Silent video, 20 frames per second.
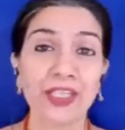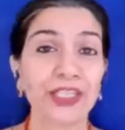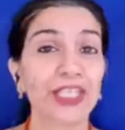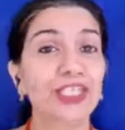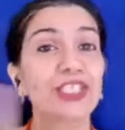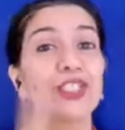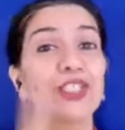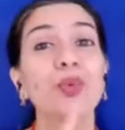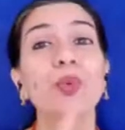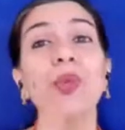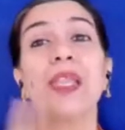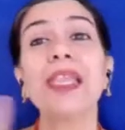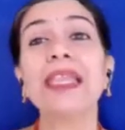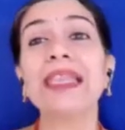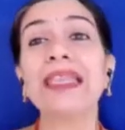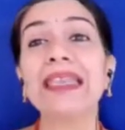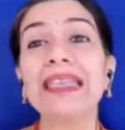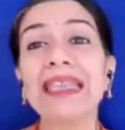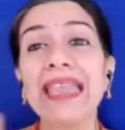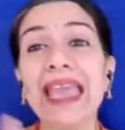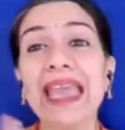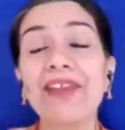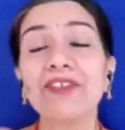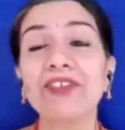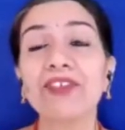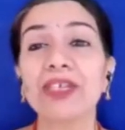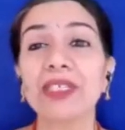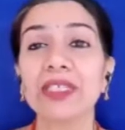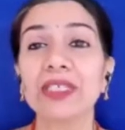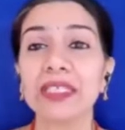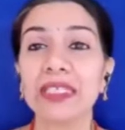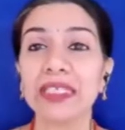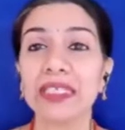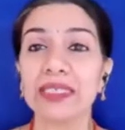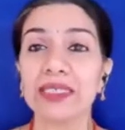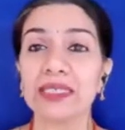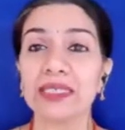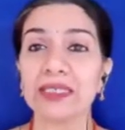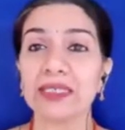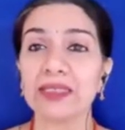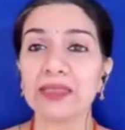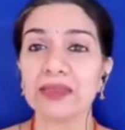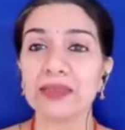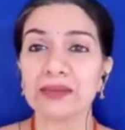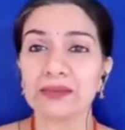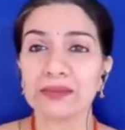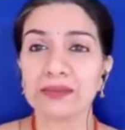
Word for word: that you will never need it."